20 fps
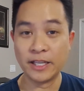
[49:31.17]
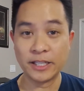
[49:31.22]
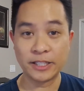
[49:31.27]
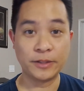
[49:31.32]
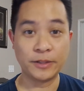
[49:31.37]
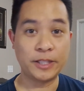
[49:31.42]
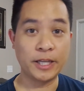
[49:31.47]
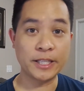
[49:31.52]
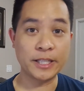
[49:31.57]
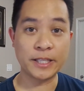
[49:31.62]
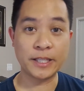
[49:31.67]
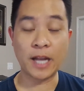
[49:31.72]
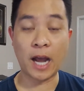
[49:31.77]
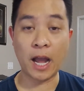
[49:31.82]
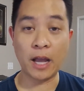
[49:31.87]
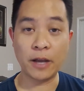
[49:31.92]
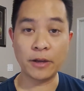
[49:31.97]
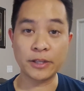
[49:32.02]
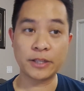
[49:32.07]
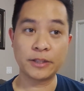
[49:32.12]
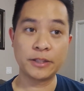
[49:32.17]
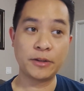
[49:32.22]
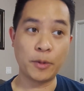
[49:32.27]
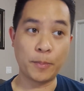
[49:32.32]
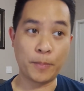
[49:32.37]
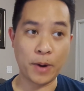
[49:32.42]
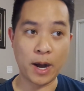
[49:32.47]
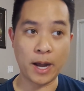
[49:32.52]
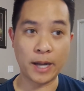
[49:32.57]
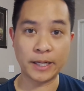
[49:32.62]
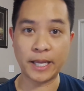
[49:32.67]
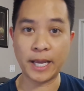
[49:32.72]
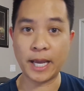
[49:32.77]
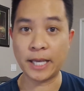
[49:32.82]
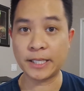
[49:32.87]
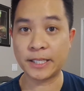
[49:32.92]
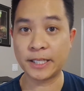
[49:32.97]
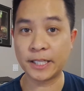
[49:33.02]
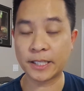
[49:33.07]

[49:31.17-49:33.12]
So, Dustin, I also do a podcast